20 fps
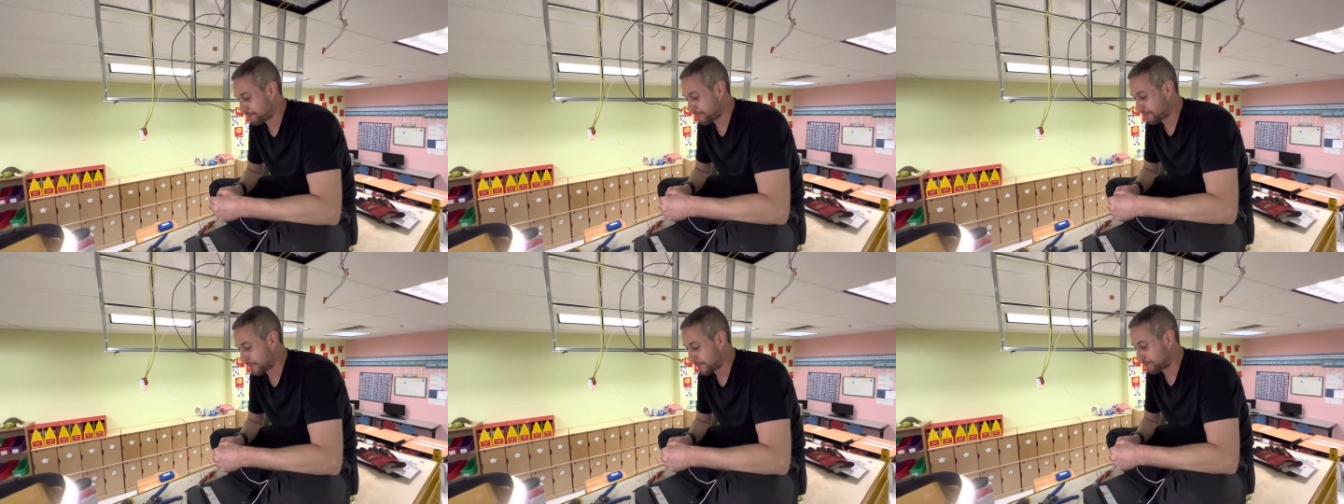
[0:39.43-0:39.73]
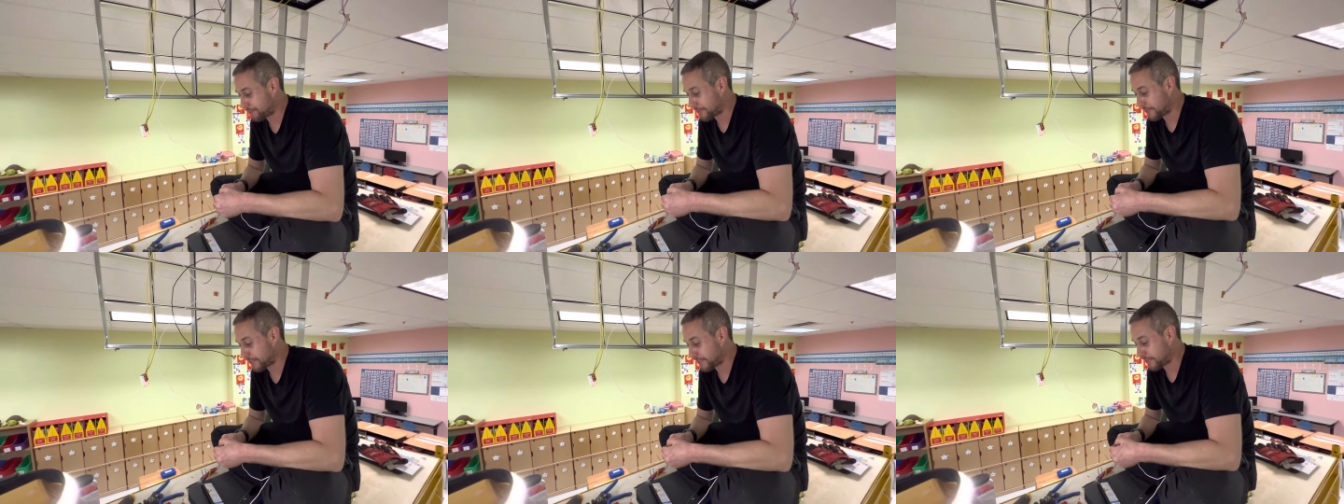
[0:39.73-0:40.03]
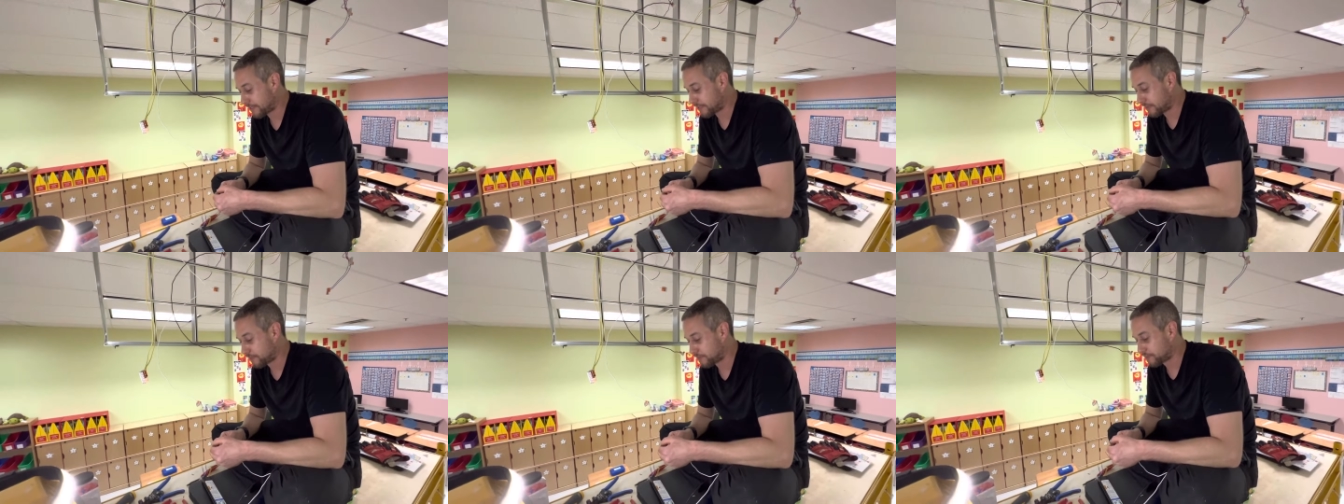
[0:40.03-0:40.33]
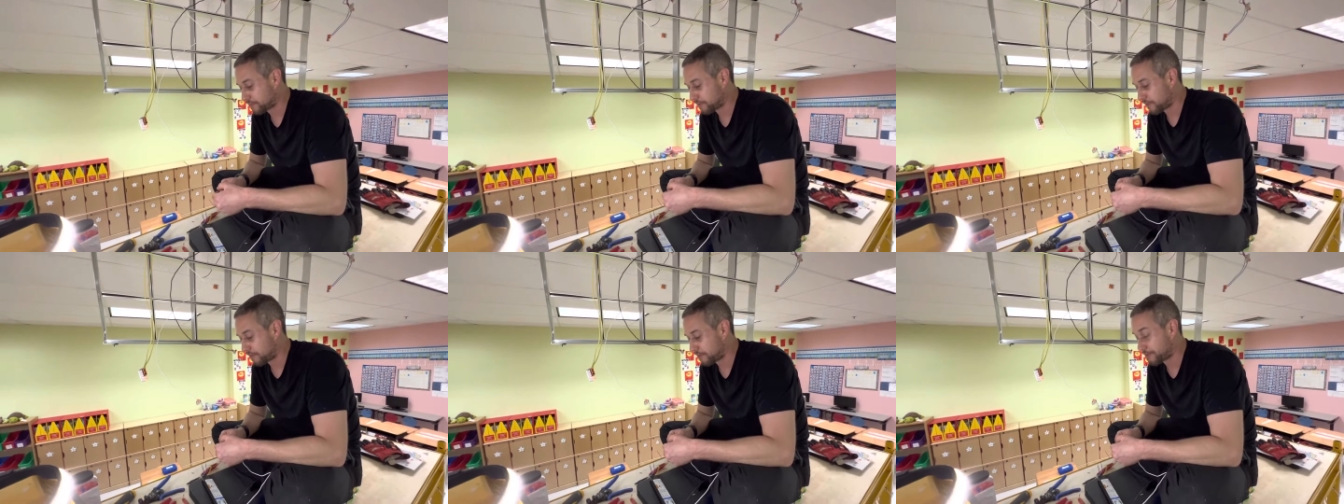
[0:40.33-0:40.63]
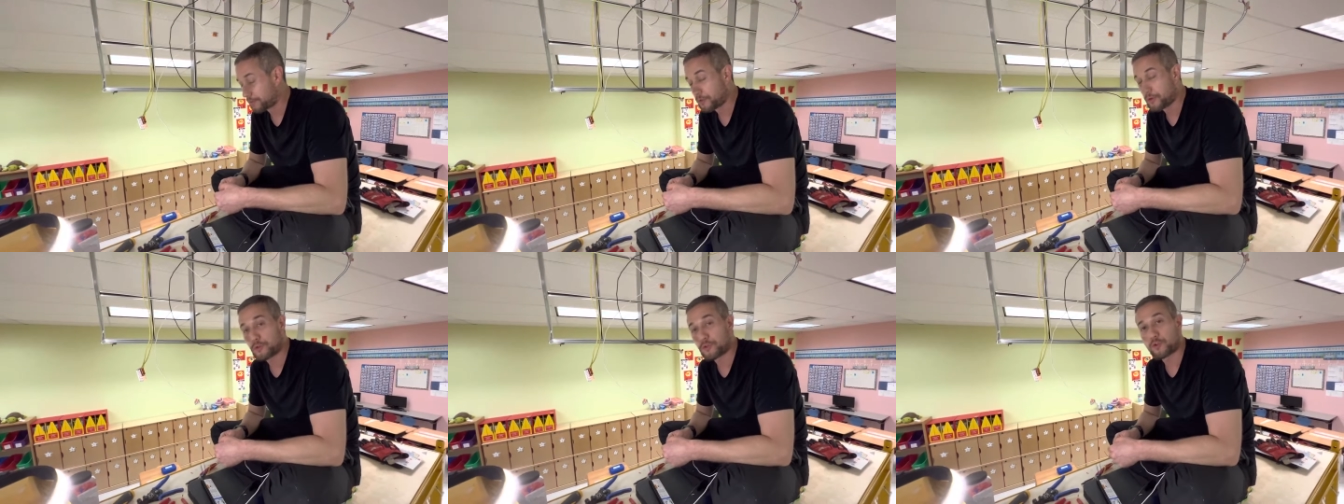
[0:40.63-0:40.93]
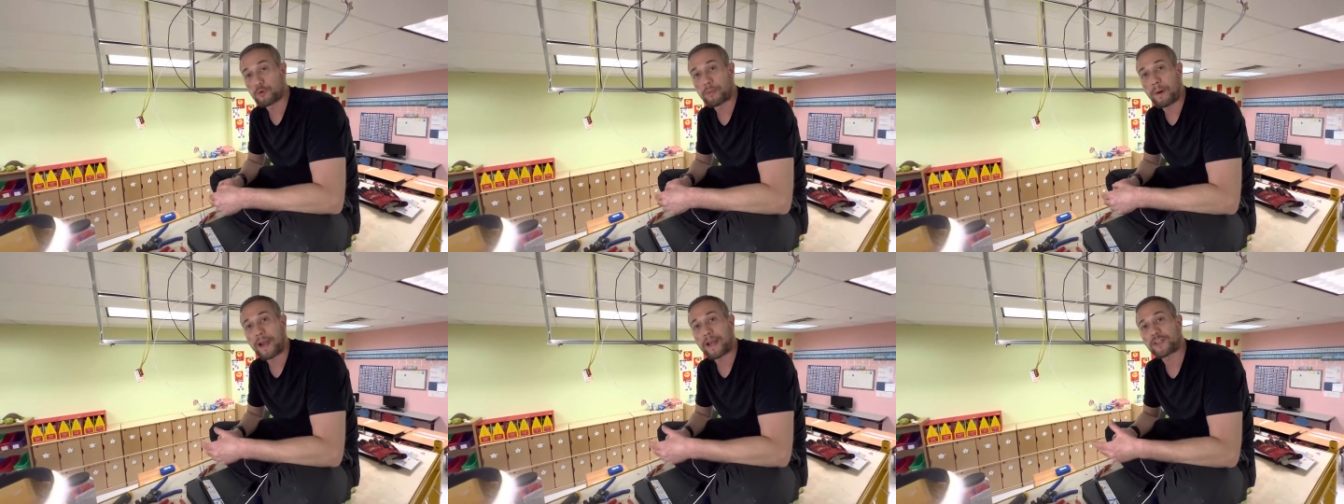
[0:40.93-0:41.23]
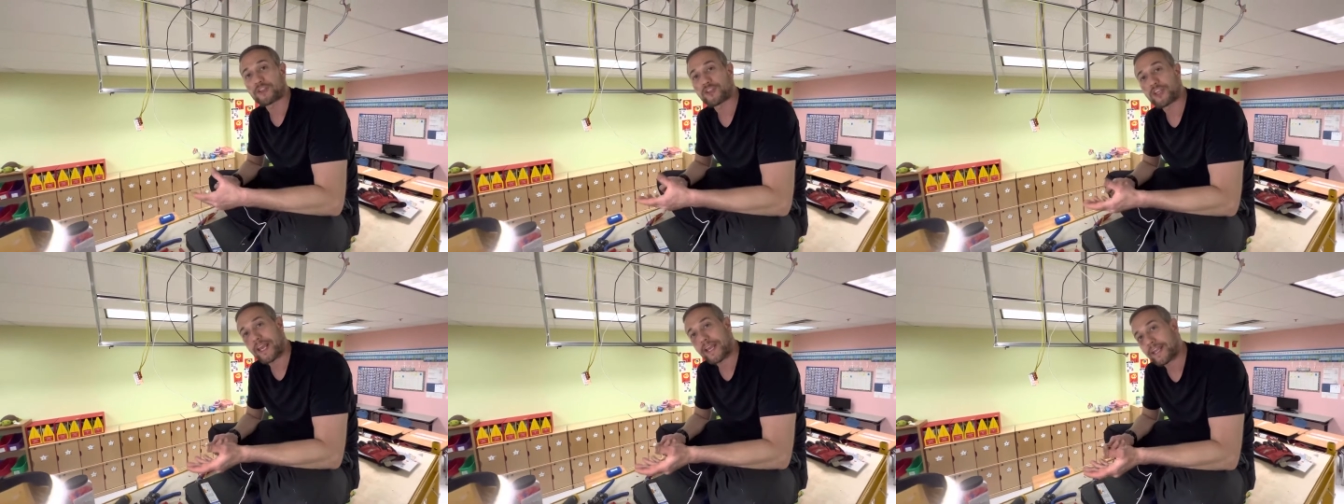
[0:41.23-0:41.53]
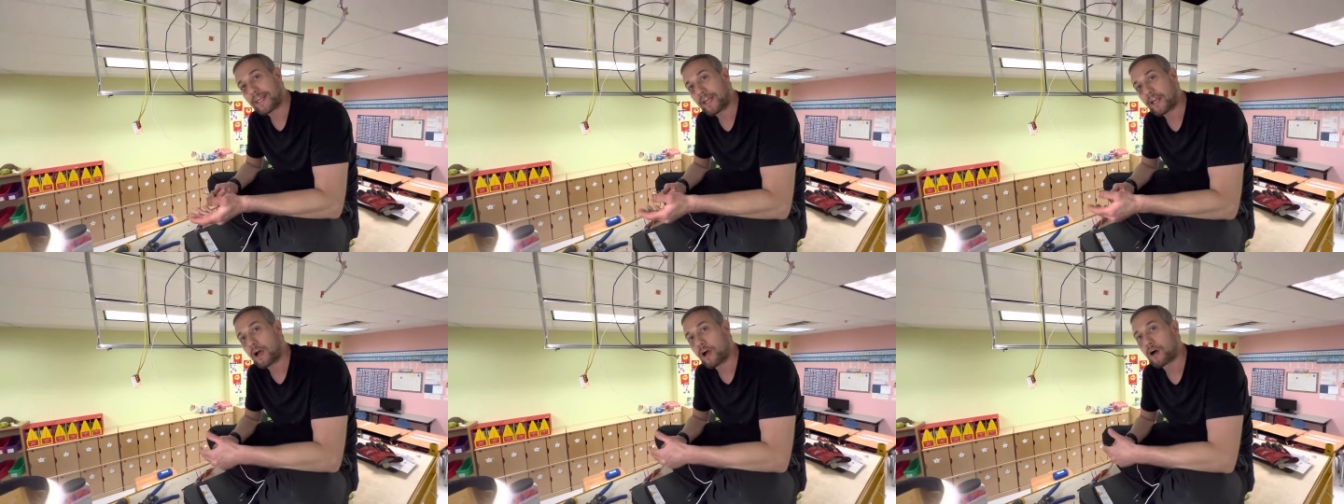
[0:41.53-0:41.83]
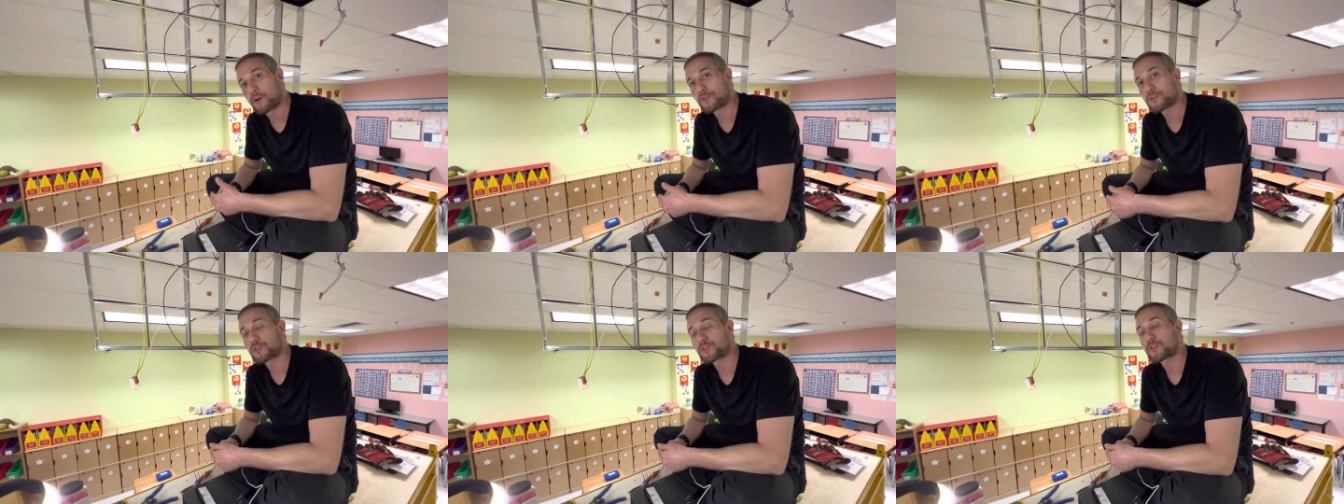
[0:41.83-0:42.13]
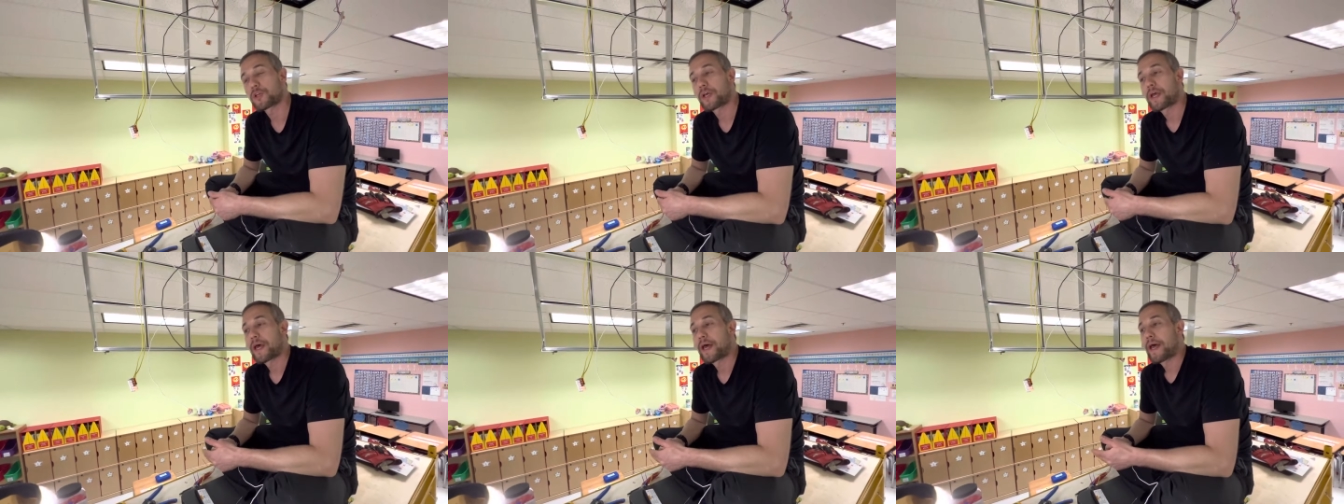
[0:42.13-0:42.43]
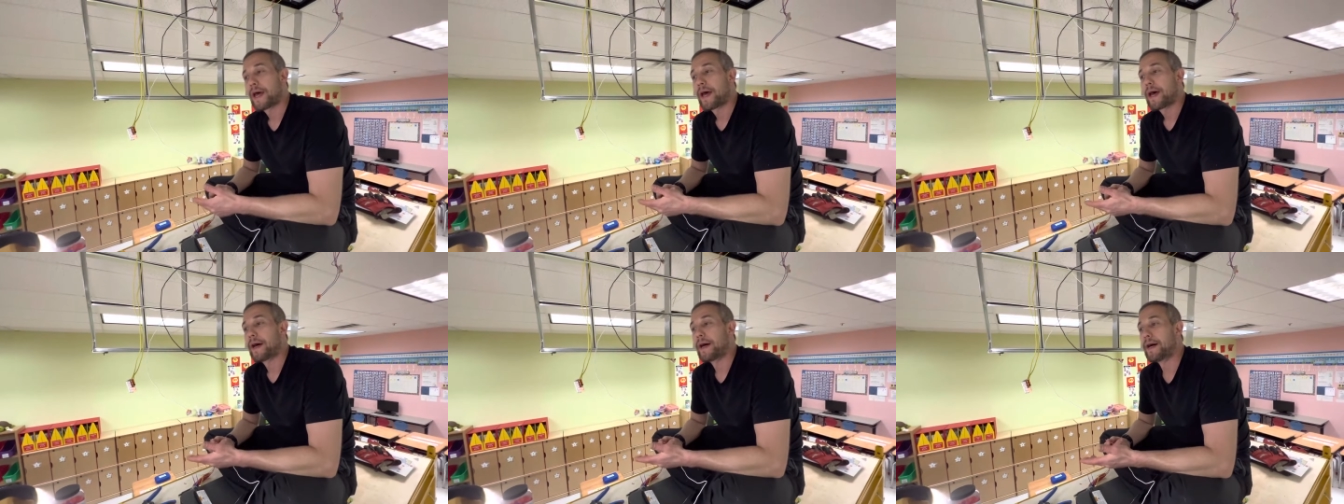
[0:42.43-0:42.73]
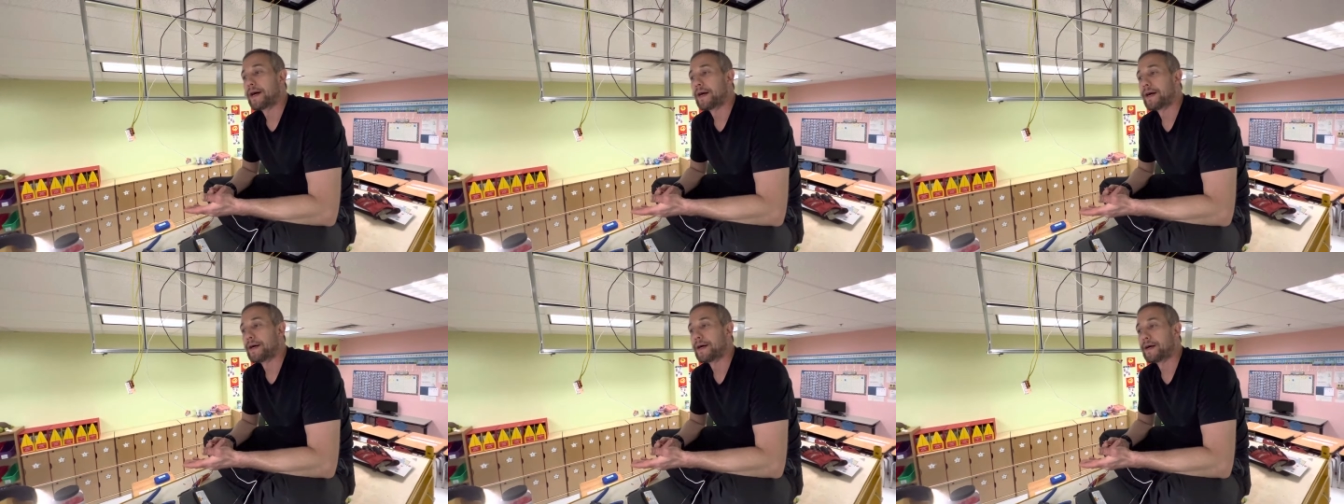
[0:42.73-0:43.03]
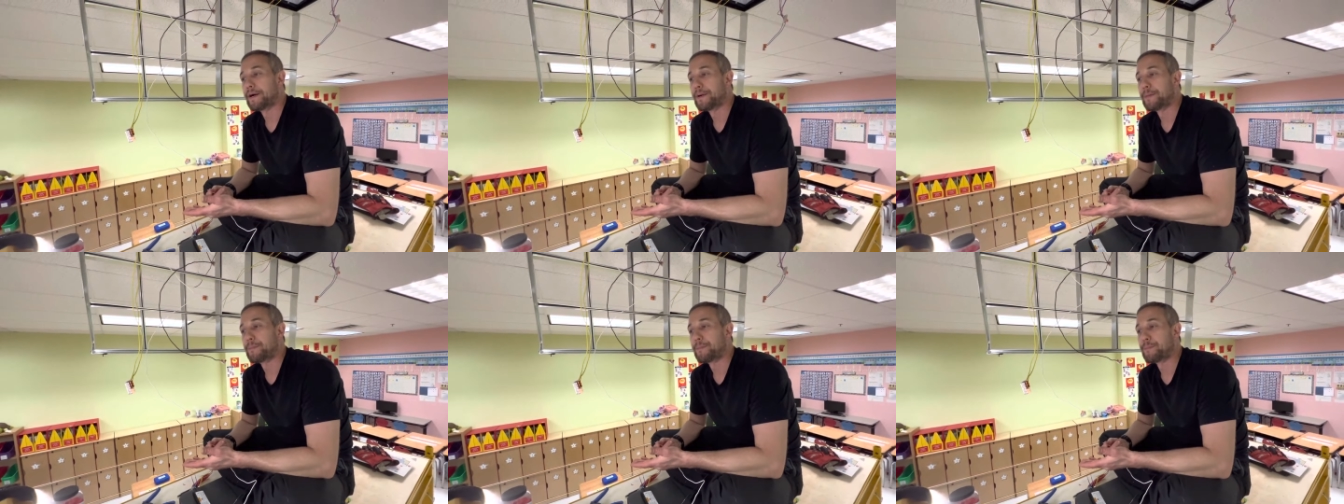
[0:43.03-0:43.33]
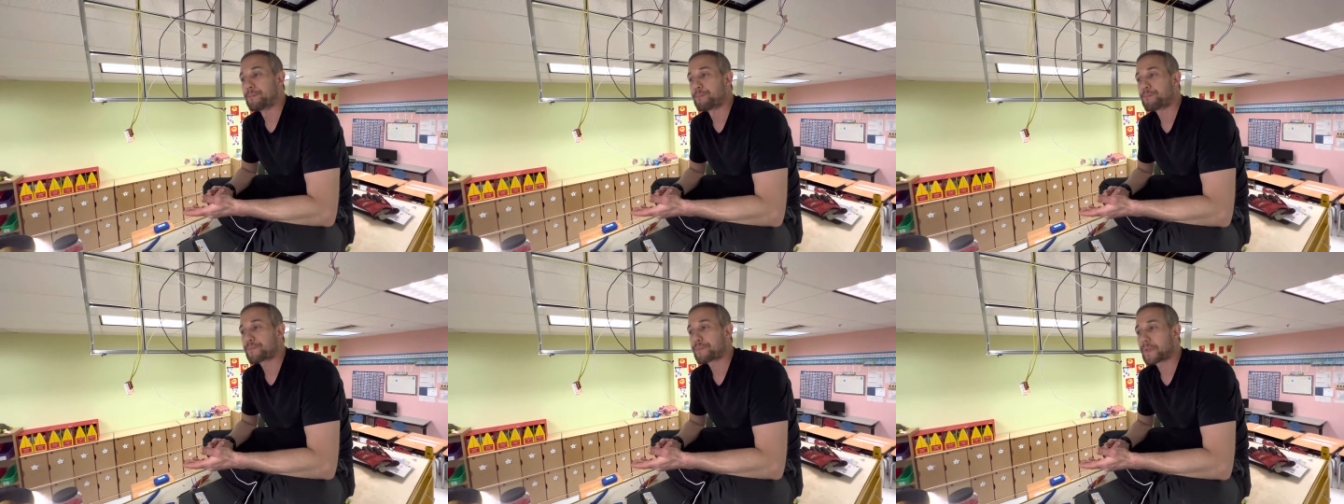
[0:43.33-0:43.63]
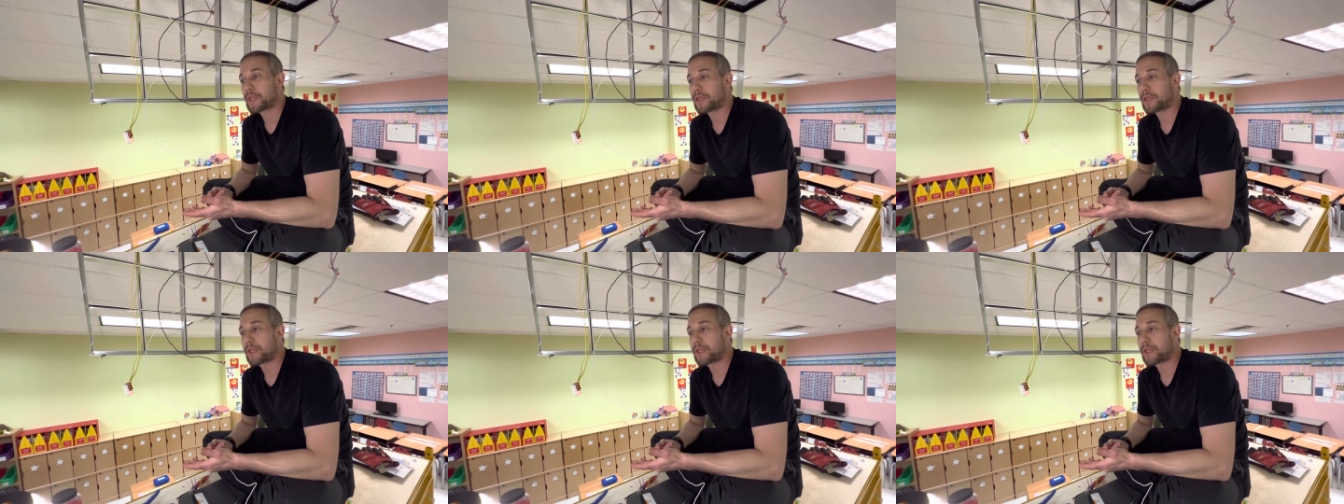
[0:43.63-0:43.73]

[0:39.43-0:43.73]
but on, on YouTube, I check it out um,